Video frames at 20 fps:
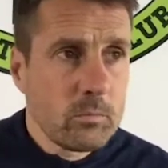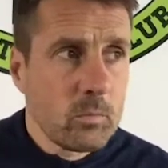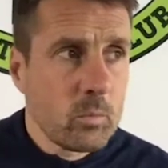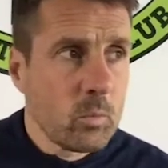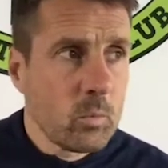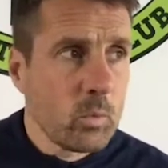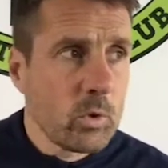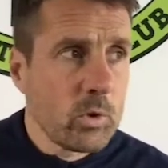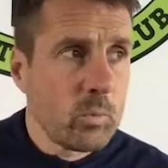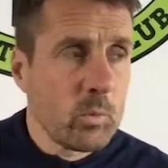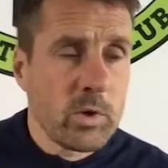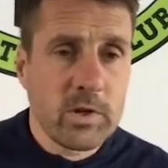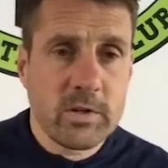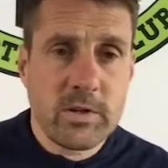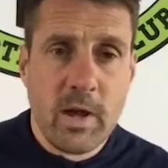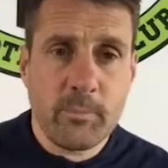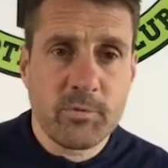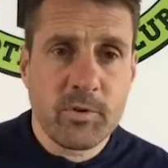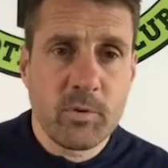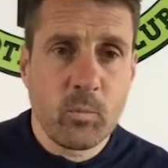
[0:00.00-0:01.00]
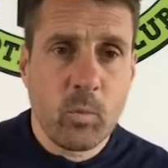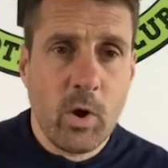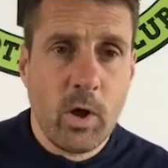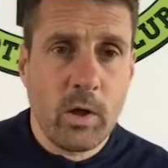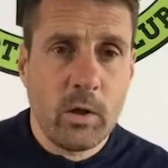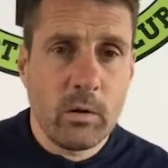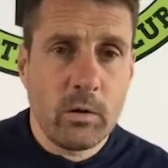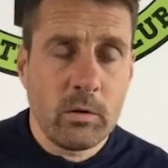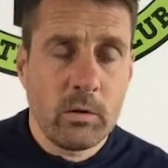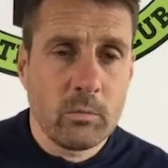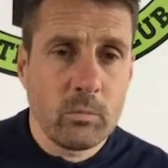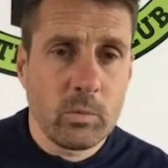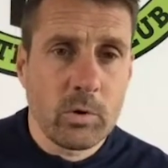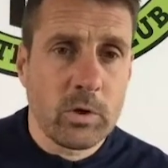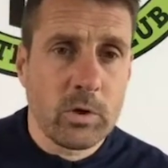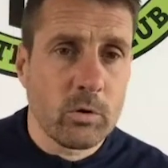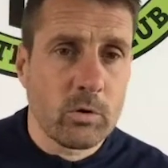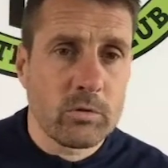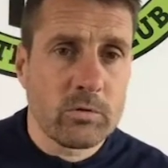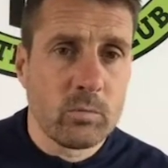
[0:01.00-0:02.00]
We adapted well. We
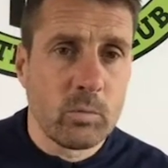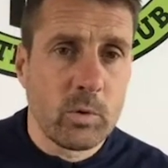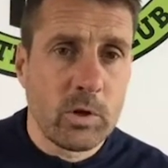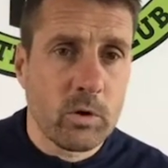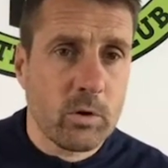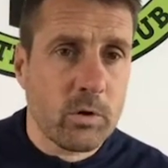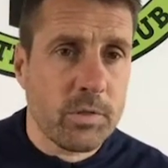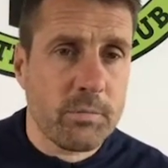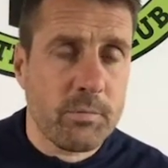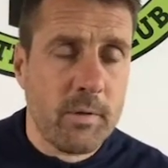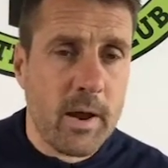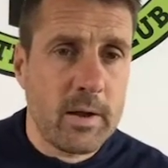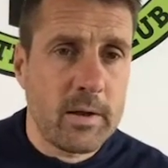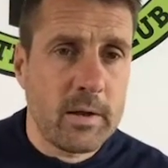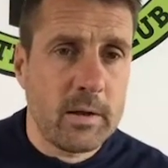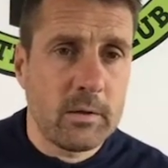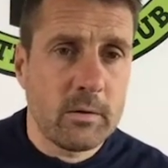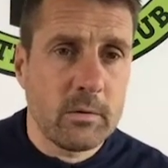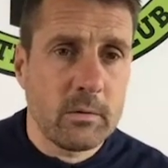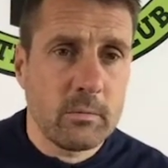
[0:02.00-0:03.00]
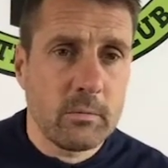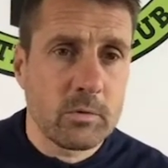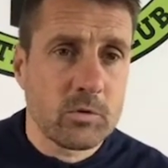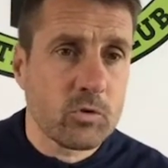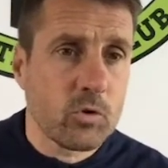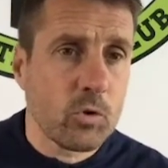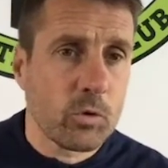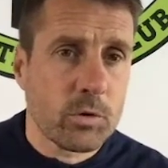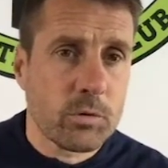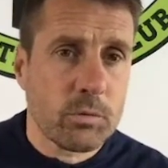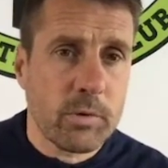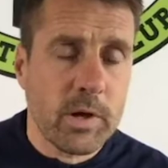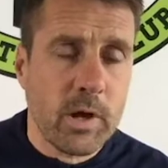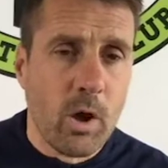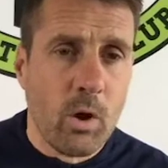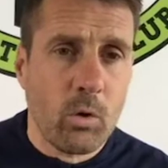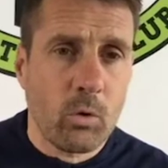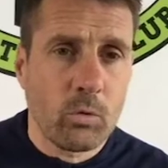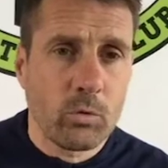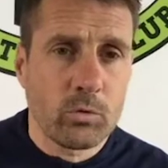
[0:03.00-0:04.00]
looked threatening. We scored 3
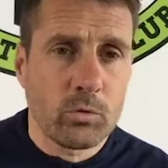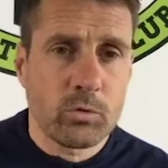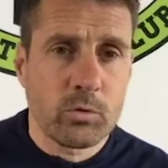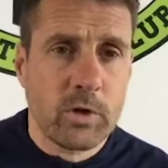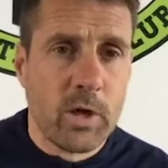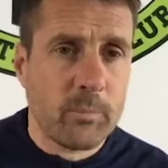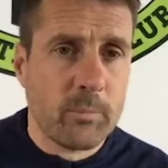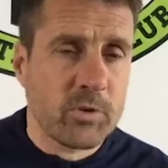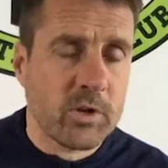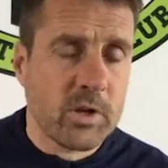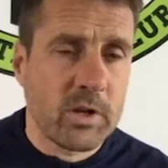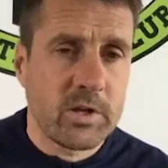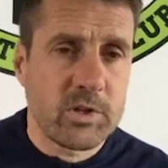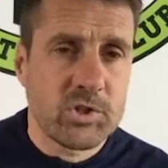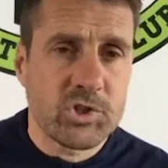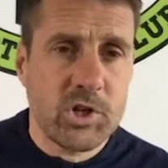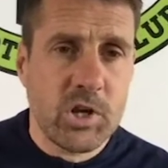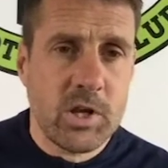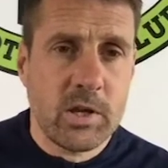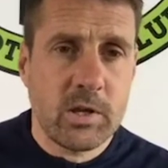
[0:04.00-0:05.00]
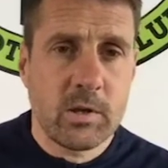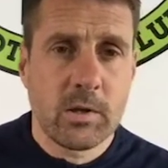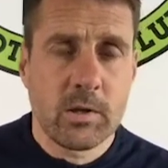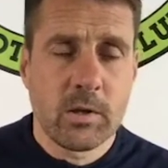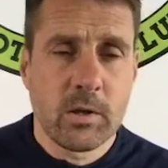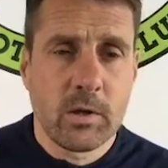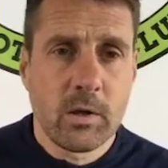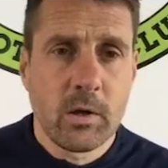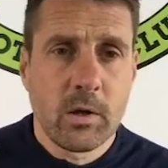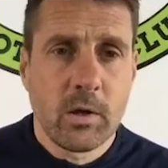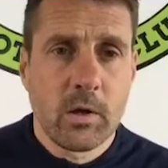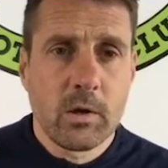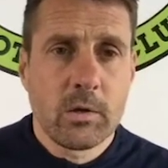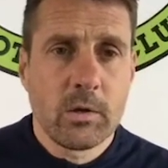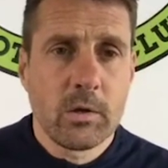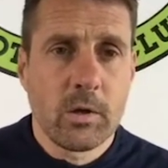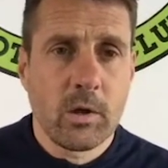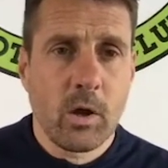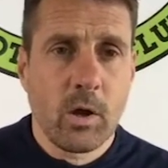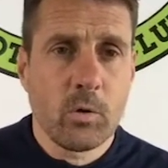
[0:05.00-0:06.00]
goals, kept a clean sheet.
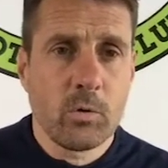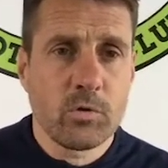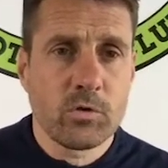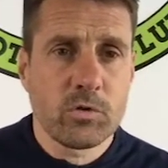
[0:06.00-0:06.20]
I'm